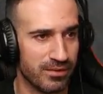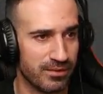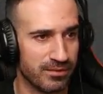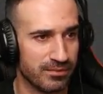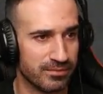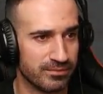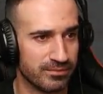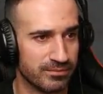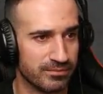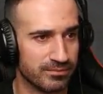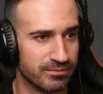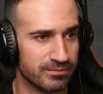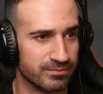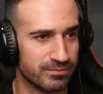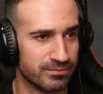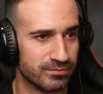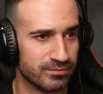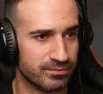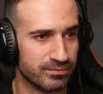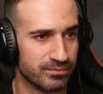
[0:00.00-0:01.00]

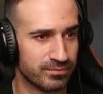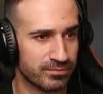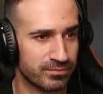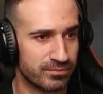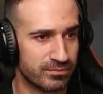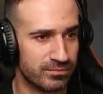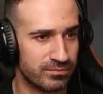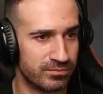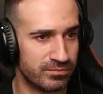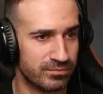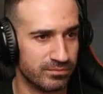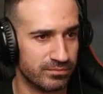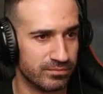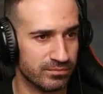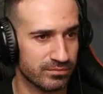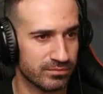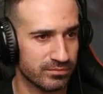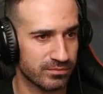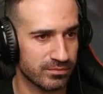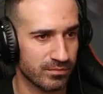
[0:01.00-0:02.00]

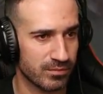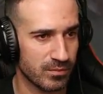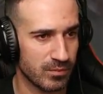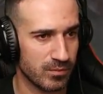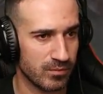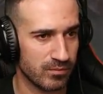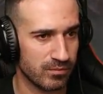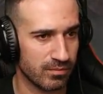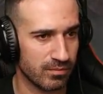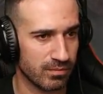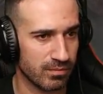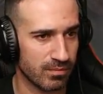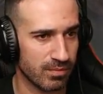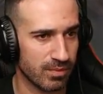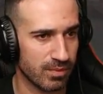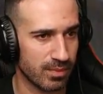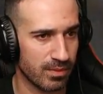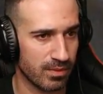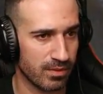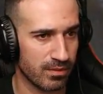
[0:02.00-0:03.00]

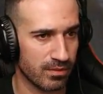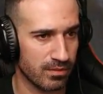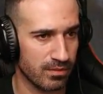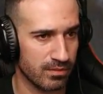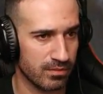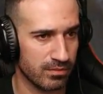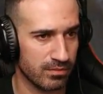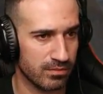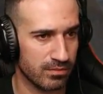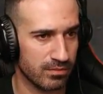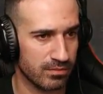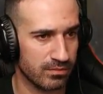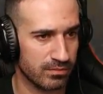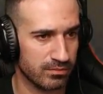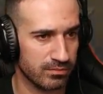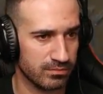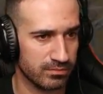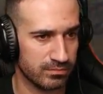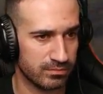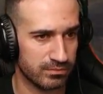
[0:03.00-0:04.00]

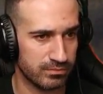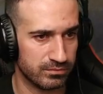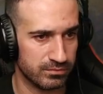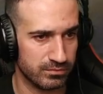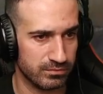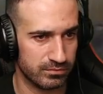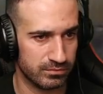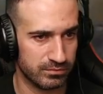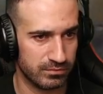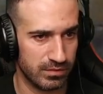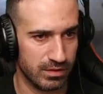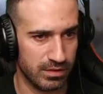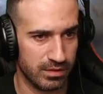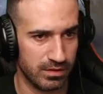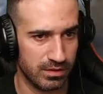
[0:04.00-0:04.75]
Nothing is said.